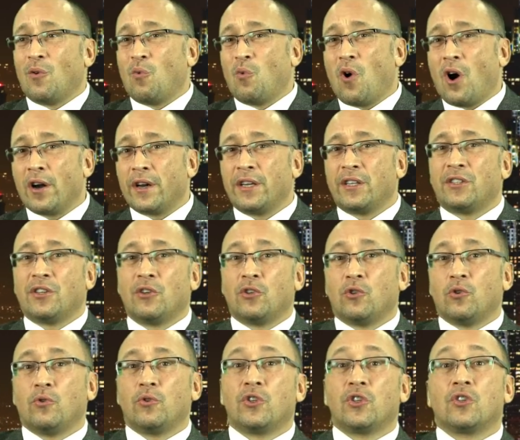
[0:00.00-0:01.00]
wanted to
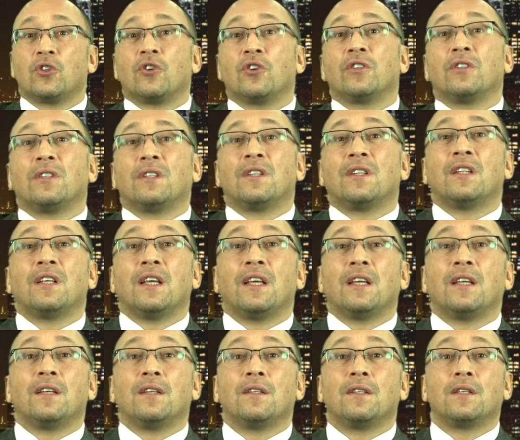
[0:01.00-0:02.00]
do certain
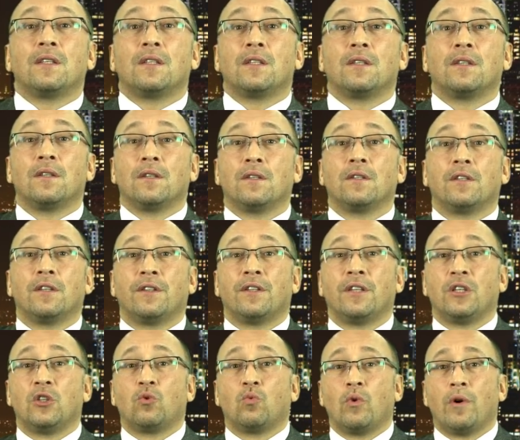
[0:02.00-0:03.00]
things to
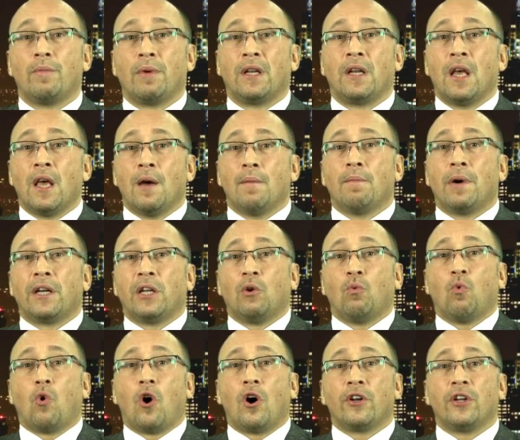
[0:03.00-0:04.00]
these women, but he
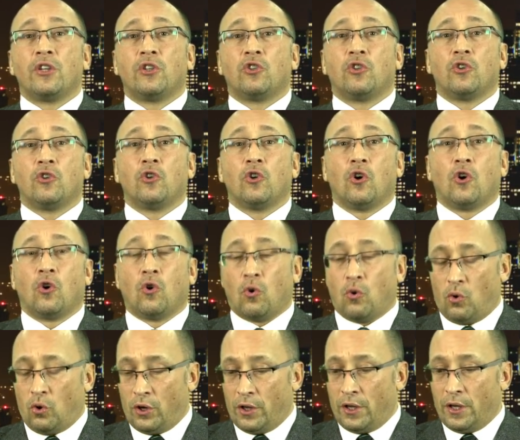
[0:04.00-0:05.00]
wanted to
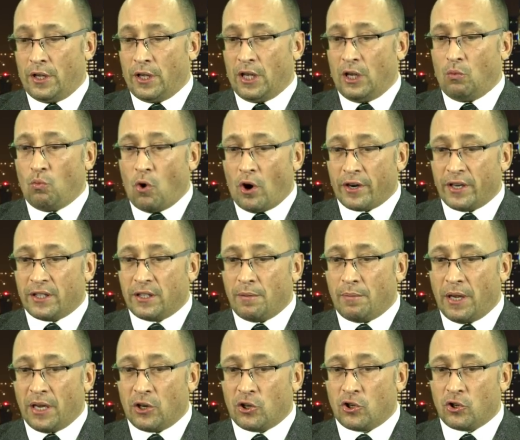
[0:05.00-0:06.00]
know, he wanted to
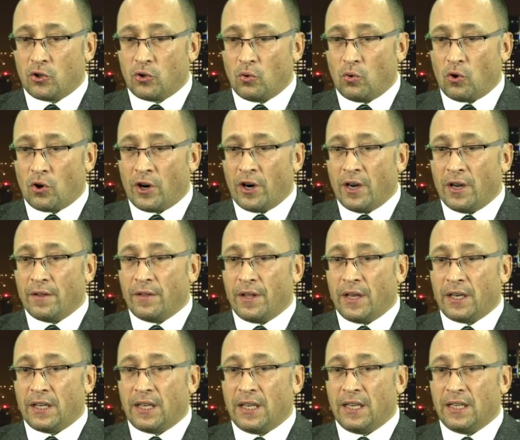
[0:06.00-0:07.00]
make sure
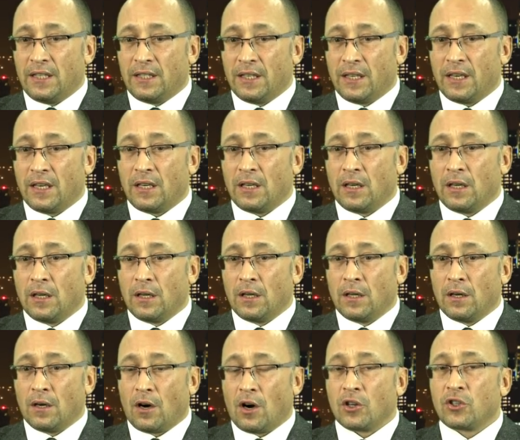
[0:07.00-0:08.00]
that he didn't
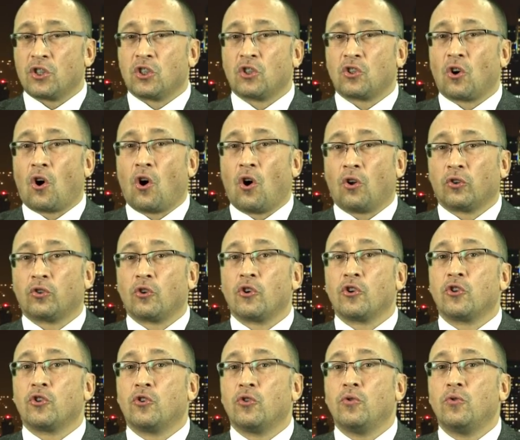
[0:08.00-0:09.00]
assault
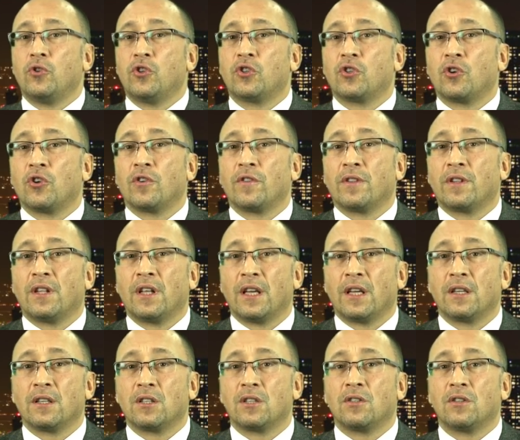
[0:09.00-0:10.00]
or do certain
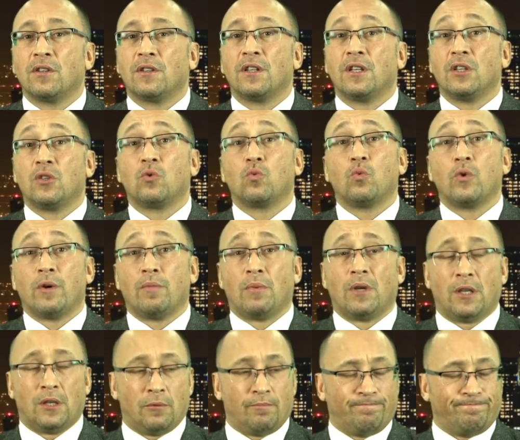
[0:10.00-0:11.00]
things to these
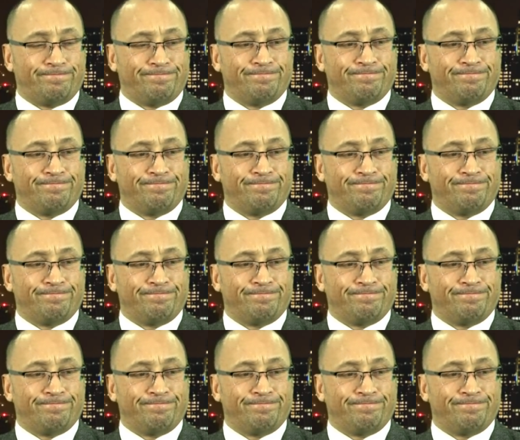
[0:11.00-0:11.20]
women